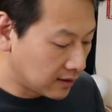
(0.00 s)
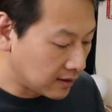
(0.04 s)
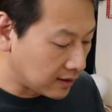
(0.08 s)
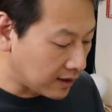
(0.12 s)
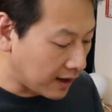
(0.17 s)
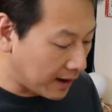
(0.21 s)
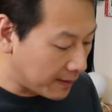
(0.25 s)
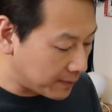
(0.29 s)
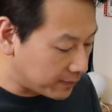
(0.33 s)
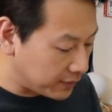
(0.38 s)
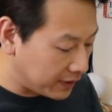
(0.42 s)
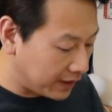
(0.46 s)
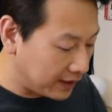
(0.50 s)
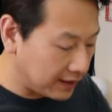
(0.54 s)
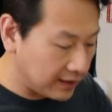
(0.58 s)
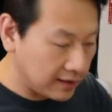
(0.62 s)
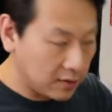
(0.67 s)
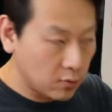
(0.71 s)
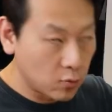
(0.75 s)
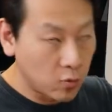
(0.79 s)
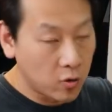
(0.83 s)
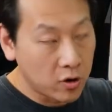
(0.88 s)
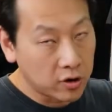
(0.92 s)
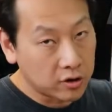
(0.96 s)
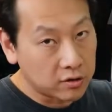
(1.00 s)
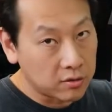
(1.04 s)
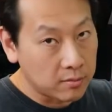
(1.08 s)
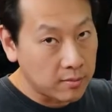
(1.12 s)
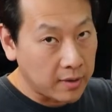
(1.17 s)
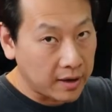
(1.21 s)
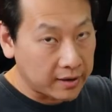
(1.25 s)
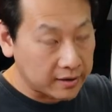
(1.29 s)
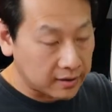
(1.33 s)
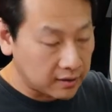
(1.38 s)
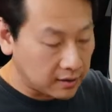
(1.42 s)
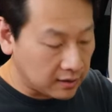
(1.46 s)
completely work on
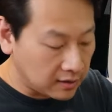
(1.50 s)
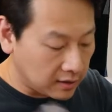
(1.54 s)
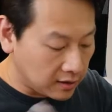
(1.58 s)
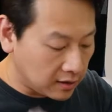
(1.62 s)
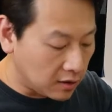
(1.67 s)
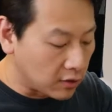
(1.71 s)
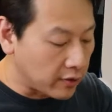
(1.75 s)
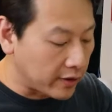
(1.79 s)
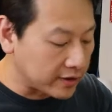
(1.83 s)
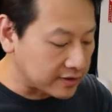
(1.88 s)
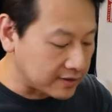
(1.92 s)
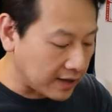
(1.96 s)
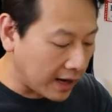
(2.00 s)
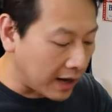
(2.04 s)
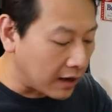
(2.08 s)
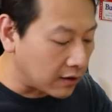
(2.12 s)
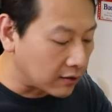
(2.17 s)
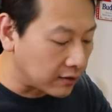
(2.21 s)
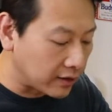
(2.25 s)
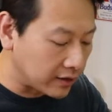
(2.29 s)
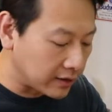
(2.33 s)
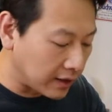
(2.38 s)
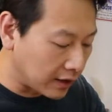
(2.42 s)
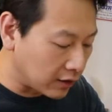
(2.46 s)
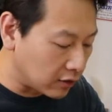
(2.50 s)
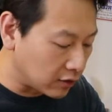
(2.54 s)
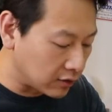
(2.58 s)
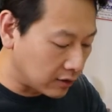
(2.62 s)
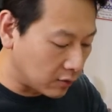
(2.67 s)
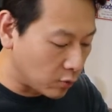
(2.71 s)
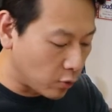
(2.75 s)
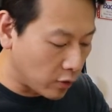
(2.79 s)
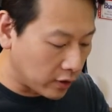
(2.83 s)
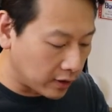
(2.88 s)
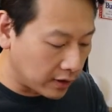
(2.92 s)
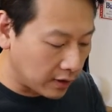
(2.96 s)
my EOS R, and I've got
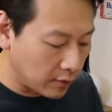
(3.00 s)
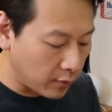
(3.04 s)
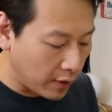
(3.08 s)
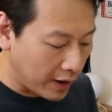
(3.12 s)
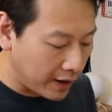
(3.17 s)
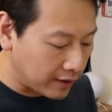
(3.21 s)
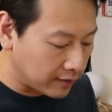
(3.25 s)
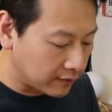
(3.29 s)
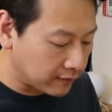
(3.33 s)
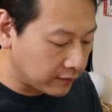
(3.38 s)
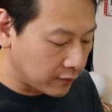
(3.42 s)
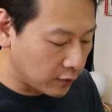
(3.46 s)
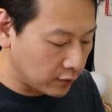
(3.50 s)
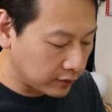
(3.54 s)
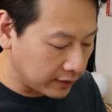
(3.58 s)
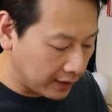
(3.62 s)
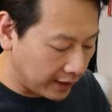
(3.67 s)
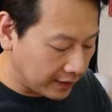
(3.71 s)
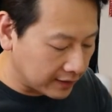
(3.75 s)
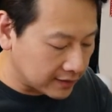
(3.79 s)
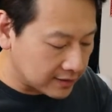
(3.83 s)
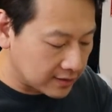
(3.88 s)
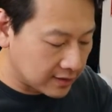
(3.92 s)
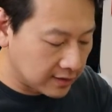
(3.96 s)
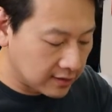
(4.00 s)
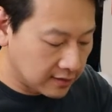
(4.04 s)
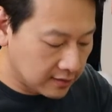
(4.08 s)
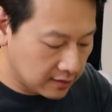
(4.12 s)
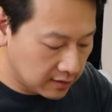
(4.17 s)
to work around for that.